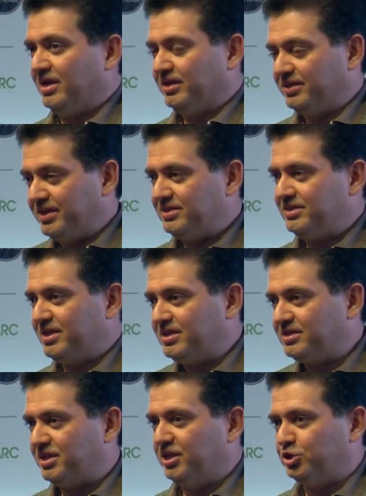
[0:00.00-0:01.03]
this
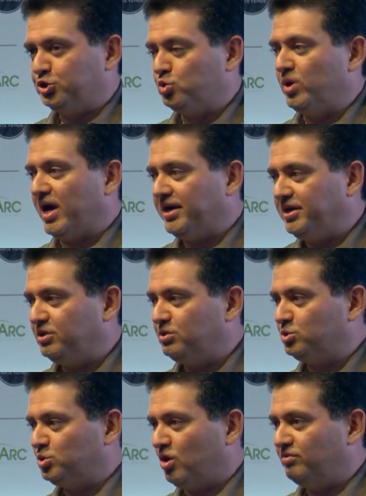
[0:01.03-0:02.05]
is an issue, I need to
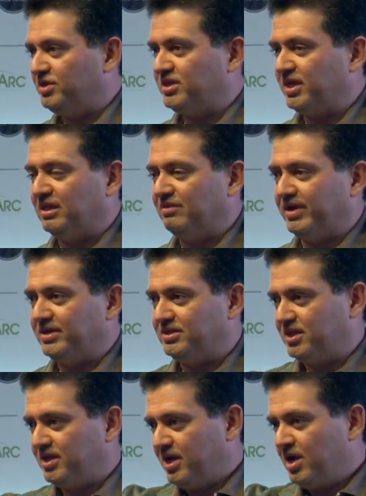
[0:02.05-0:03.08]
solve this, otherwise
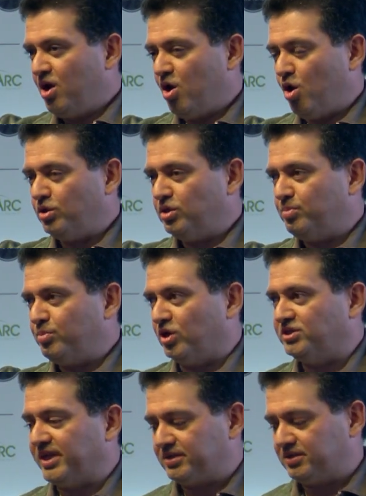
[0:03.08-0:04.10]
on the
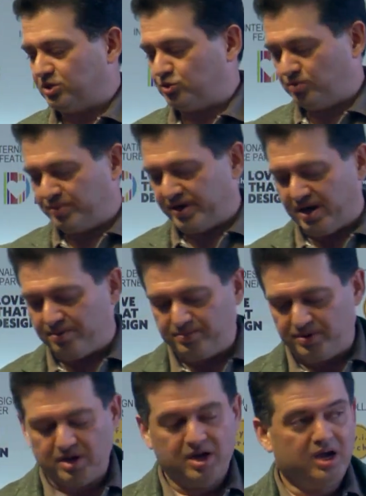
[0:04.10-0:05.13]
project this will
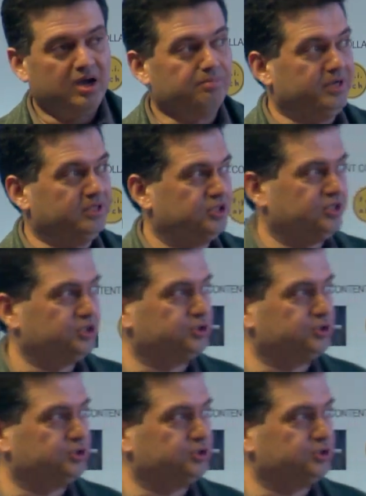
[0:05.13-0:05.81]
become a major issue.